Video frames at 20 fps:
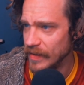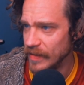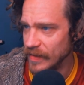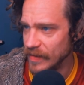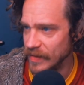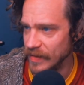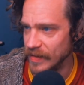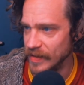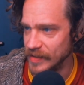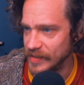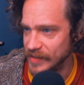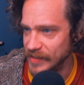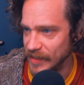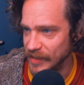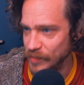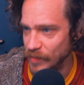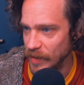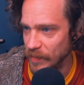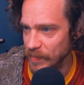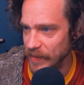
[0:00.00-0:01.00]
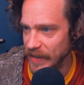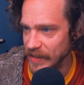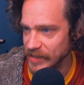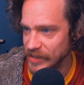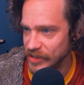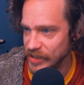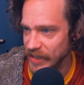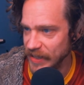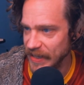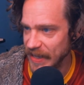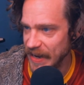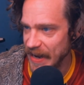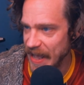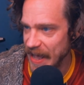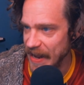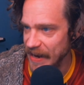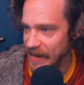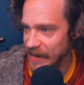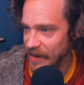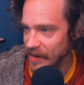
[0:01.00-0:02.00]
6-1 PSG. Get
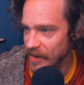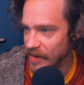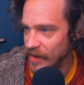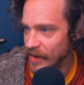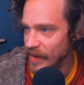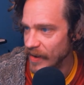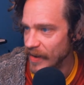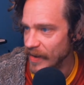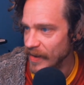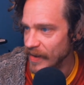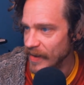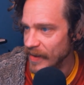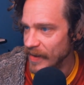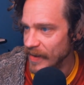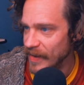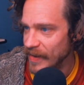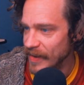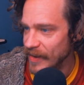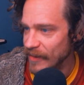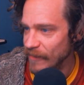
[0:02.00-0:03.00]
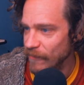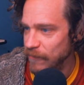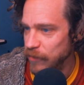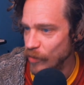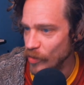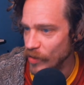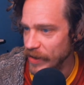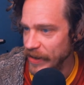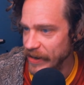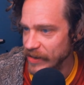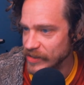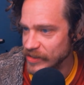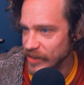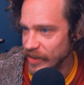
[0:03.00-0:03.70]
out of here. 4 years